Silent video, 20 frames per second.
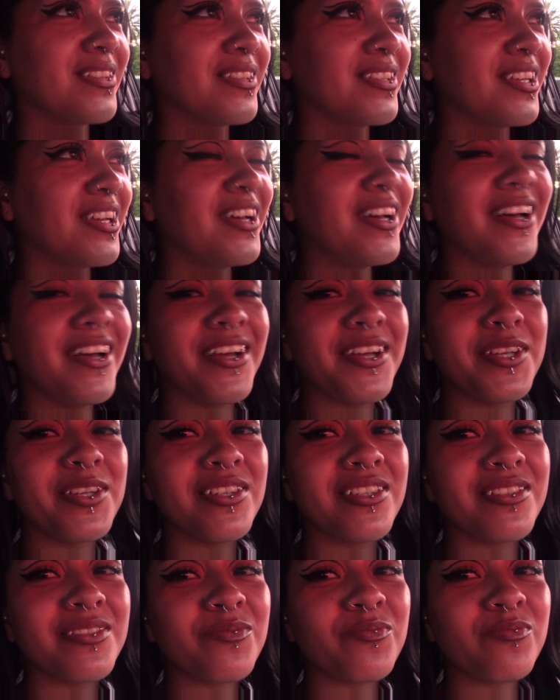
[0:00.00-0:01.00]
Ugh.
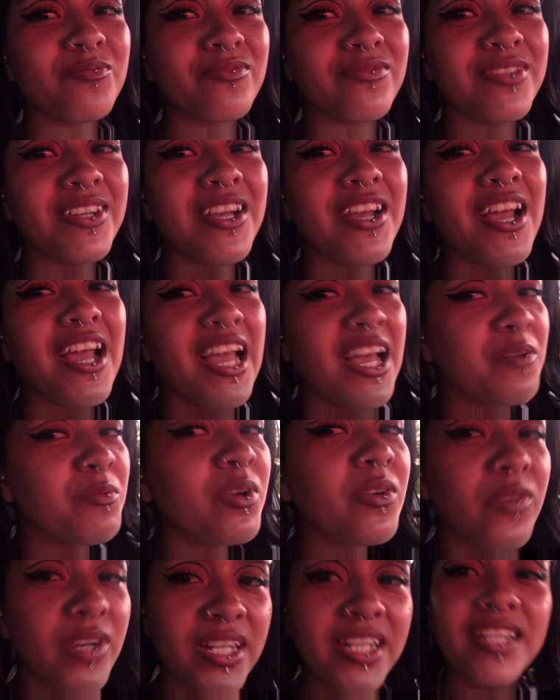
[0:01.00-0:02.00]
Am
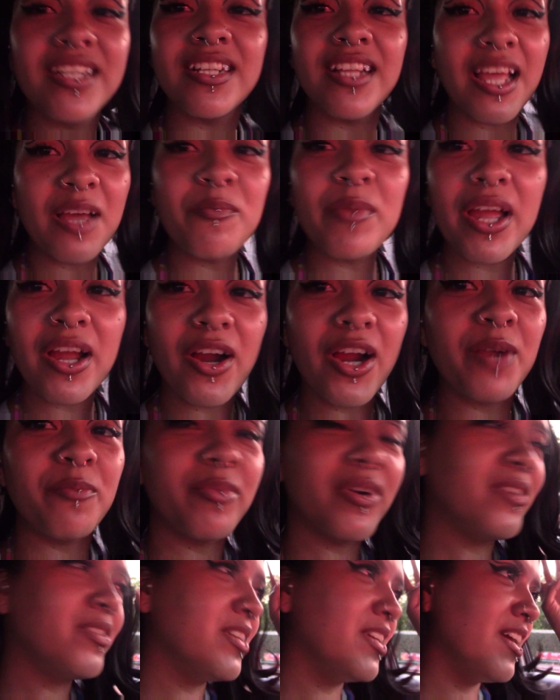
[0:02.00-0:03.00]
I ready to get my heart
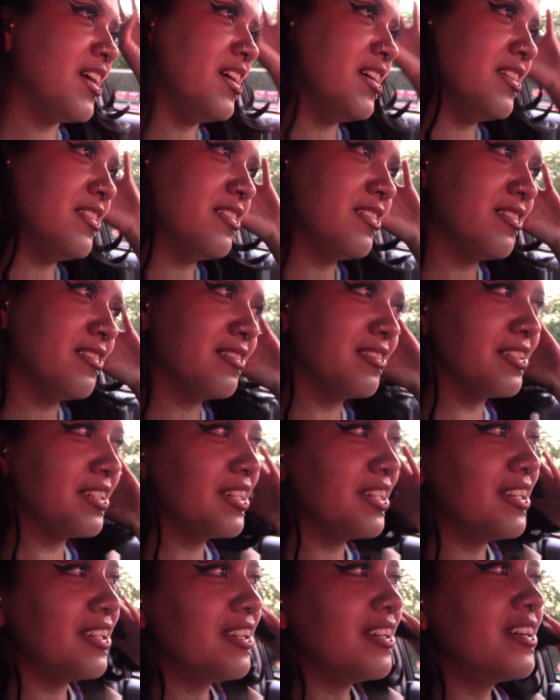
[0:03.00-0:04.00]
broke again?
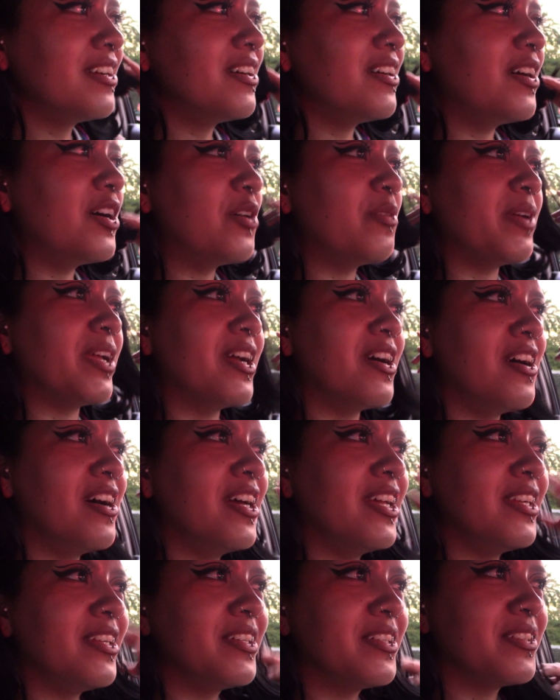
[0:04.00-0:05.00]
Oh my god.